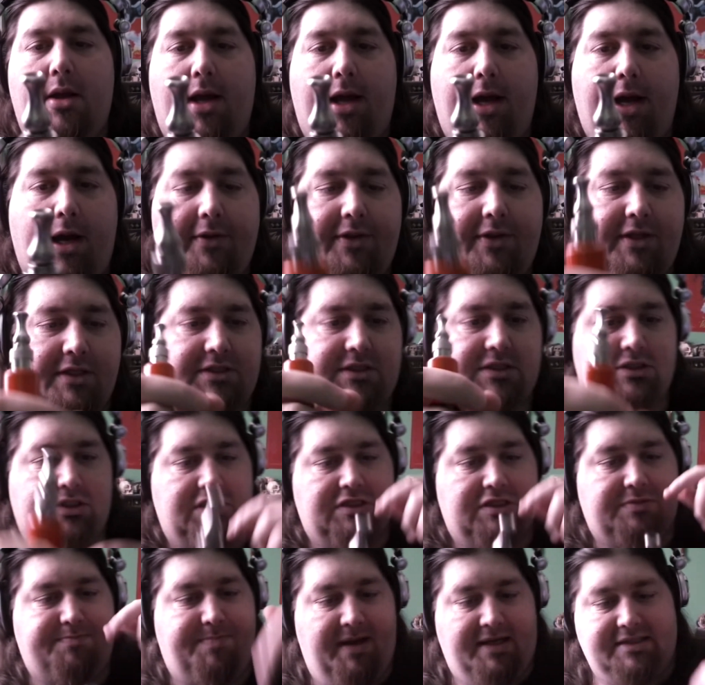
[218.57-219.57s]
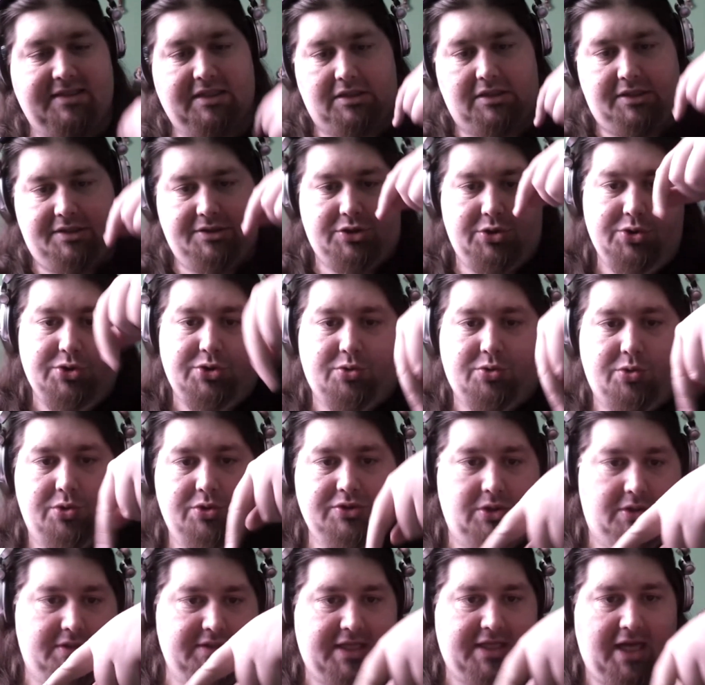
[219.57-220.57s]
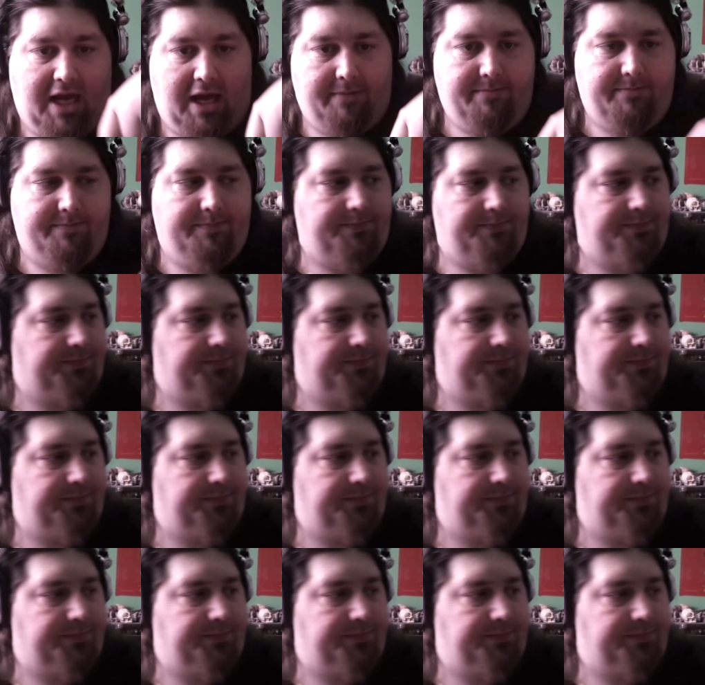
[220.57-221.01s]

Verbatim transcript: Uh, this is just basically two screws on top.